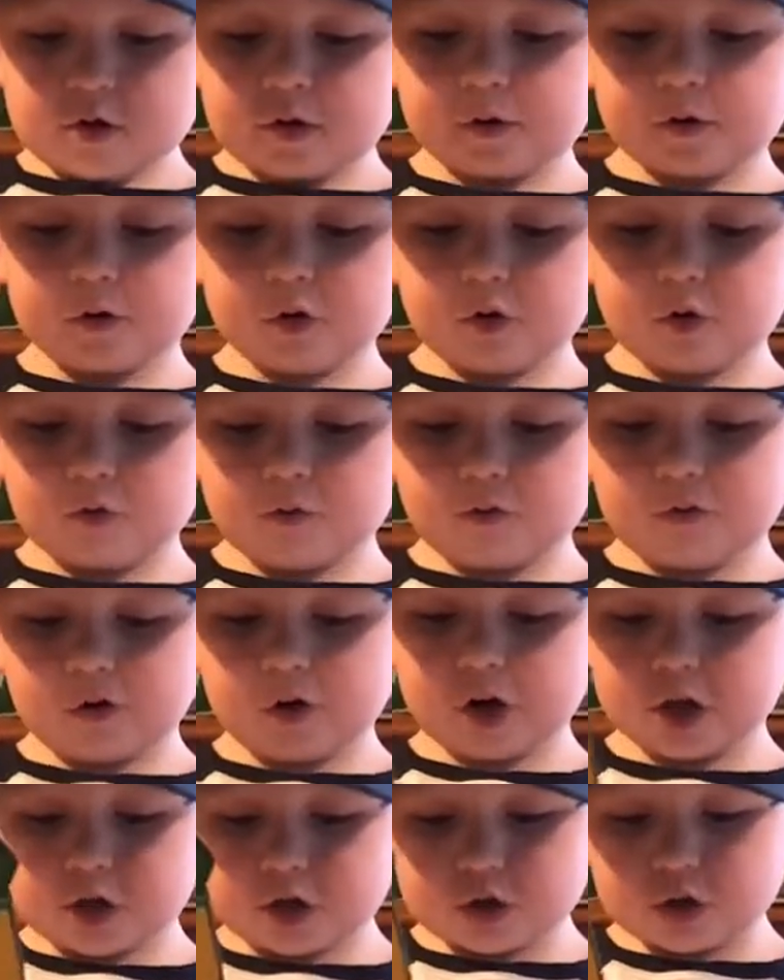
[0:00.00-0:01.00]
To
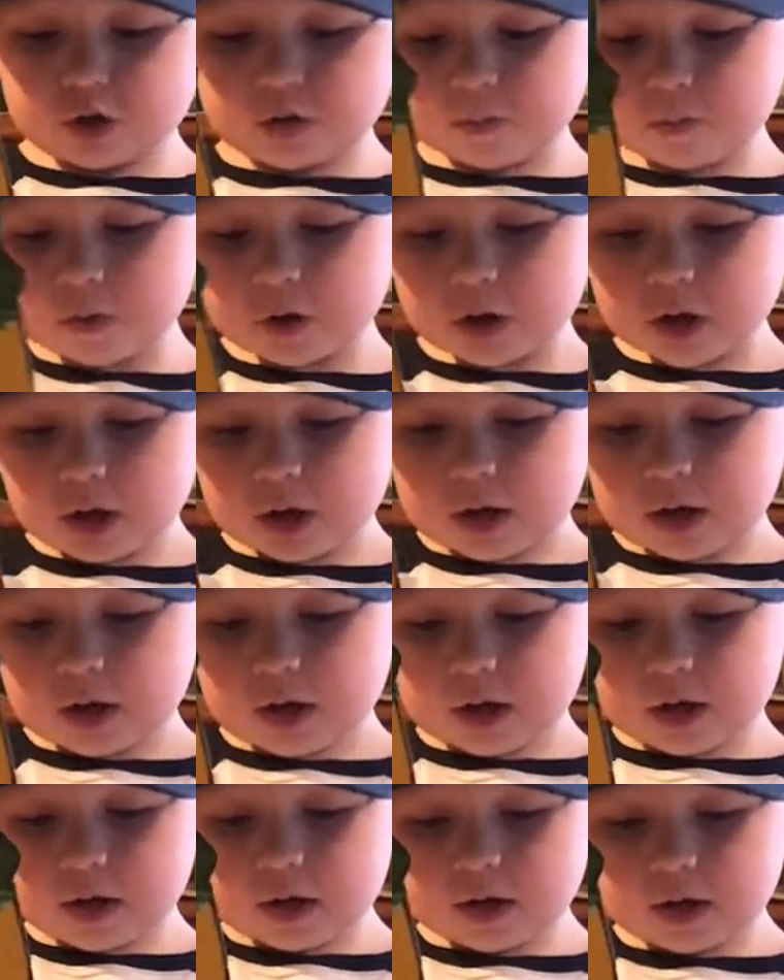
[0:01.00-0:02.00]
find them,
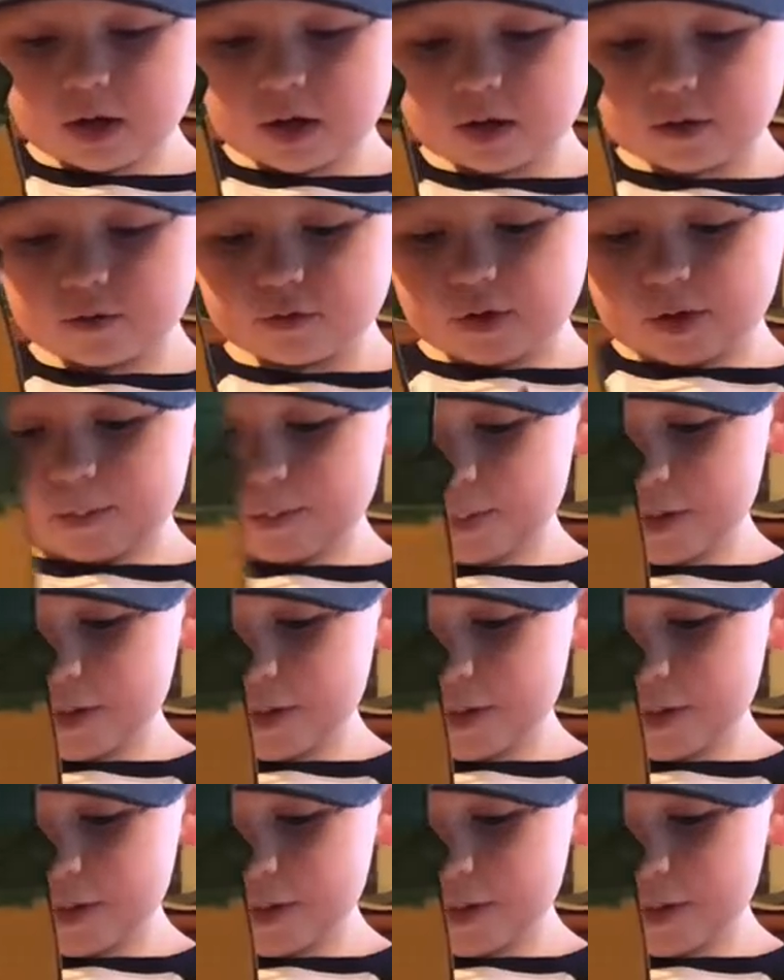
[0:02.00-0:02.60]
and then they